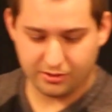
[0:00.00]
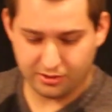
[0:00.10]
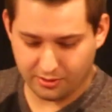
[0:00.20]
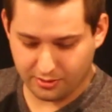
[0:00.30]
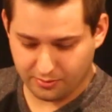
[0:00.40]

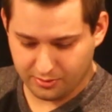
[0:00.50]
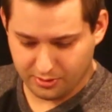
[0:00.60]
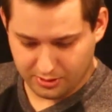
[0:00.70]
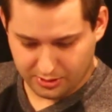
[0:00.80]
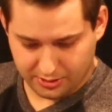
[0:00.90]
So,
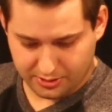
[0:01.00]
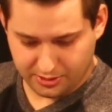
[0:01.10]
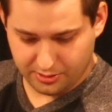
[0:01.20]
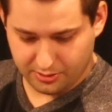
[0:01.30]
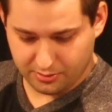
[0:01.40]
let's
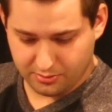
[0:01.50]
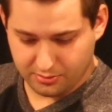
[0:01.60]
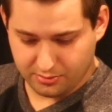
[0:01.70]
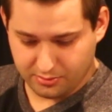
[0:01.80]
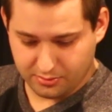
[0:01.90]
see here.
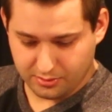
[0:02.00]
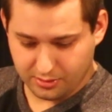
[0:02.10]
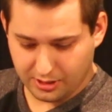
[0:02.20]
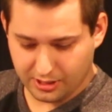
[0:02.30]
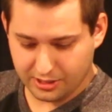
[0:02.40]

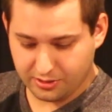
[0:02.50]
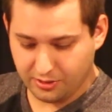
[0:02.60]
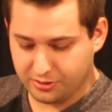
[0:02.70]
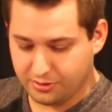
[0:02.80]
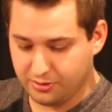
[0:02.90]
Let's
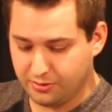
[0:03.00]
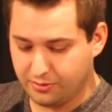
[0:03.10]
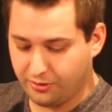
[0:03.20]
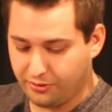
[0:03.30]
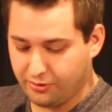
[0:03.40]
go
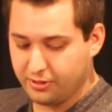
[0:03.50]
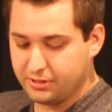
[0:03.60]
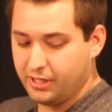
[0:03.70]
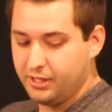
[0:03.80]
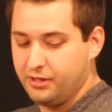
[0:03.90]
to the
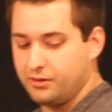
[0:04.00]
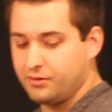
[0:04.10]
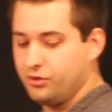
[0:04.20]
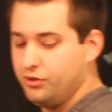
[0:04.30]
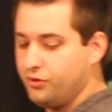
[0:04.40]
third slide here,